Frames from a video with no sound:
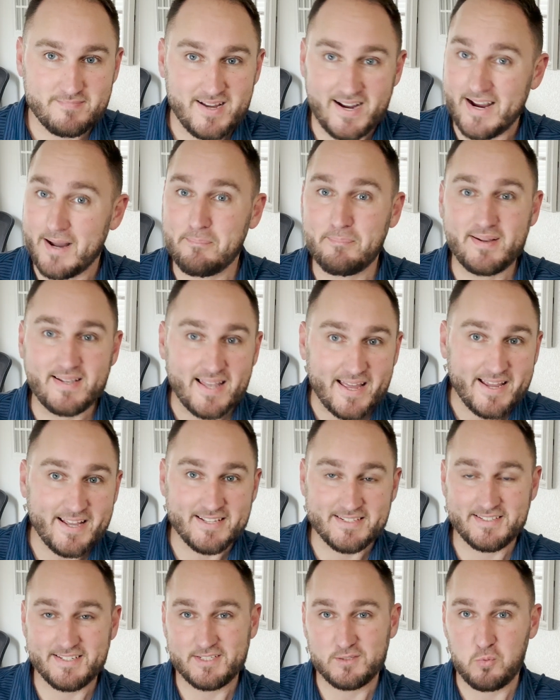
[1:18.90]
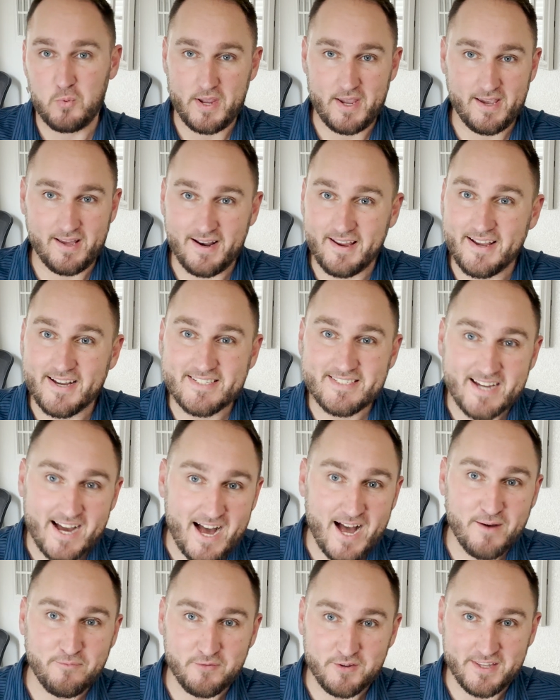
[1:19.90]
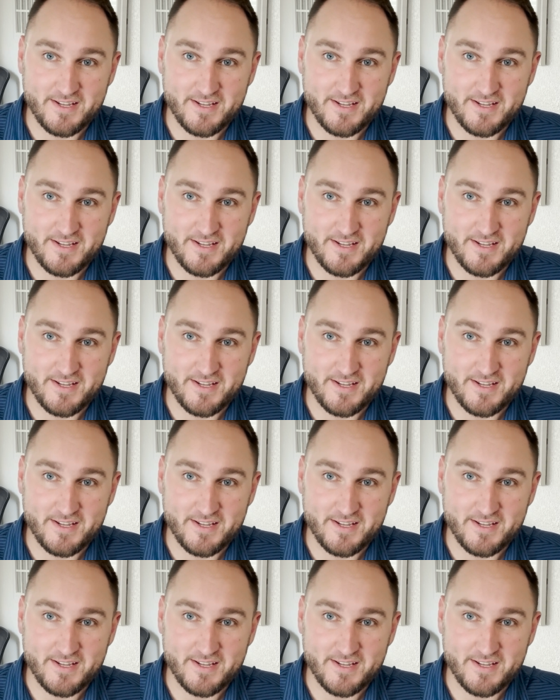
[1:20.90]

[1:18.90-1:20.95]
I got plans this weekend, I ain't got time for